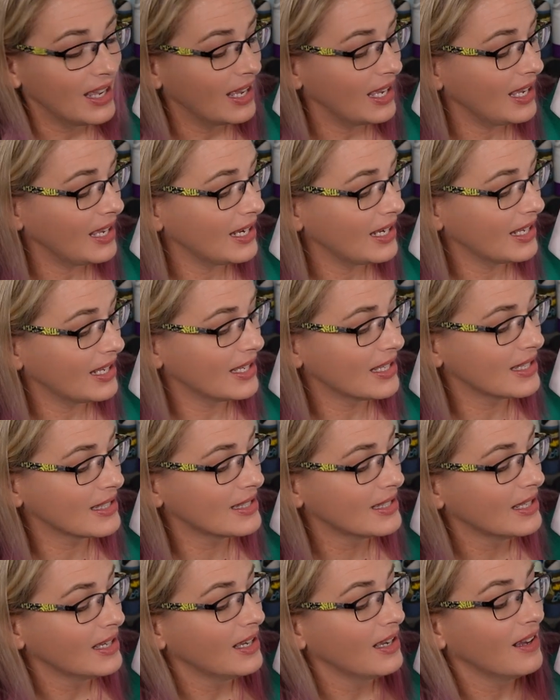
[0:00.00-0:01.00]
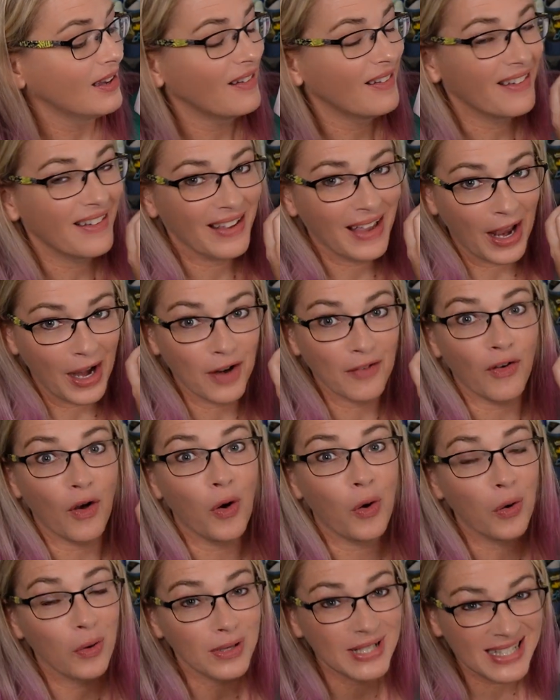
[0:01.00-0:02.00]
It is kind of a
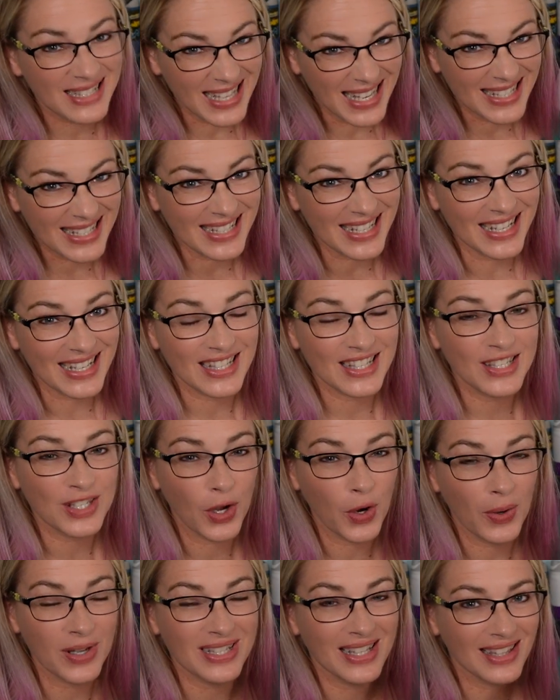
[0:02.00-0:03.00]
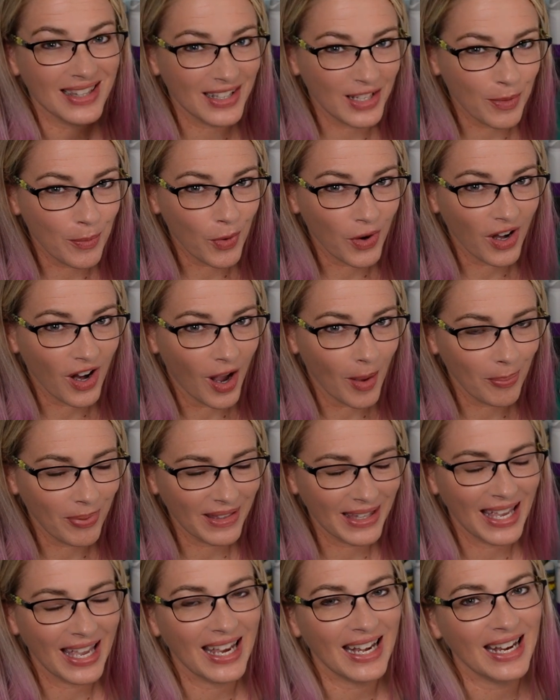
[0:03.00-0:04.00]
whole sentence, so it's a little more
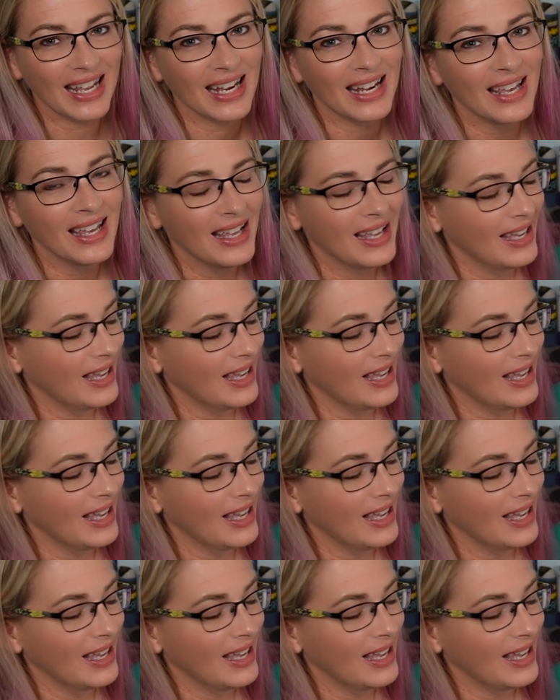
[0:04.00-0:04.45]
complicated.